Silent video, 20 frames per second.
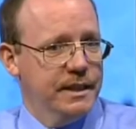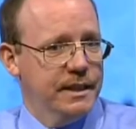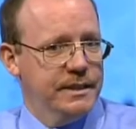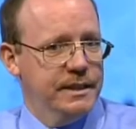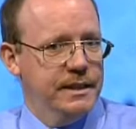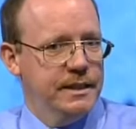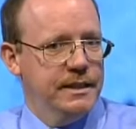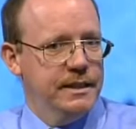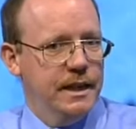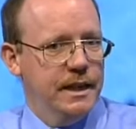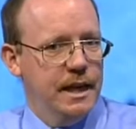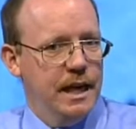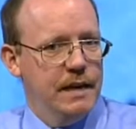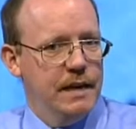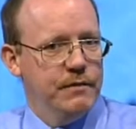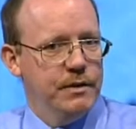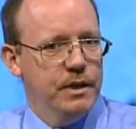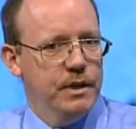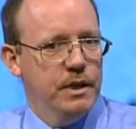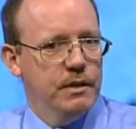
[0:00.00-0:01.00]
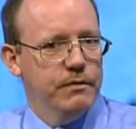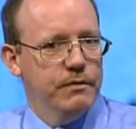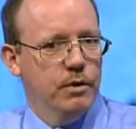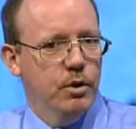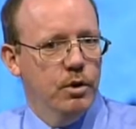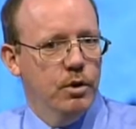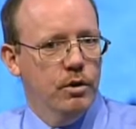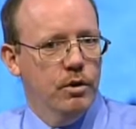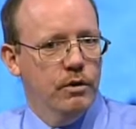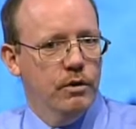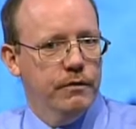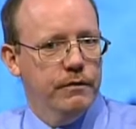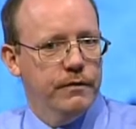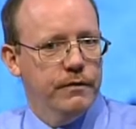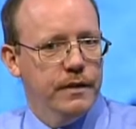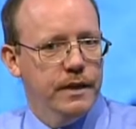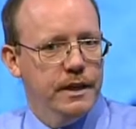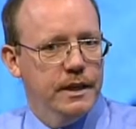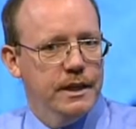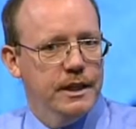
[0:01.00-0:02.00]
I didn't have enough
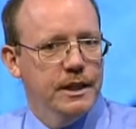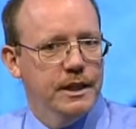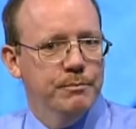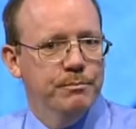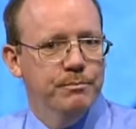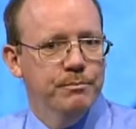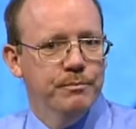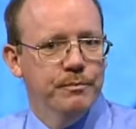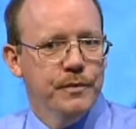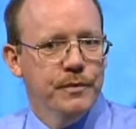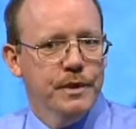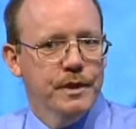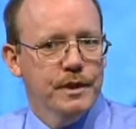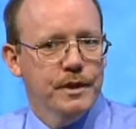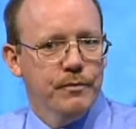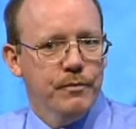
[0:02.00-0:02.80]
of um,